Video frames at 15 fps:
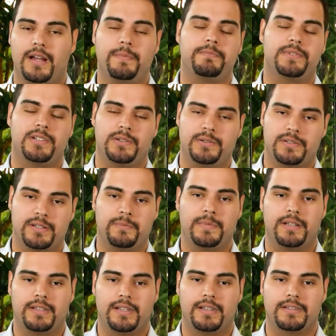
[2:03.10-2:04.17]
up to some
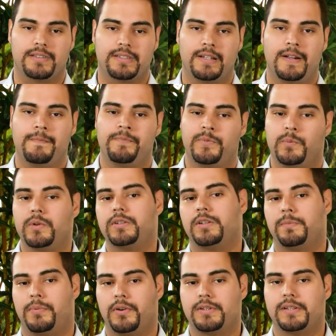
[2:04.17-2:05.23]
millions once you're
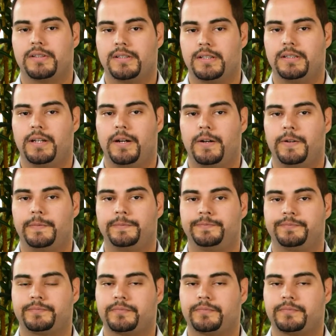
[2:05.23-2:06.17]
purchasing the home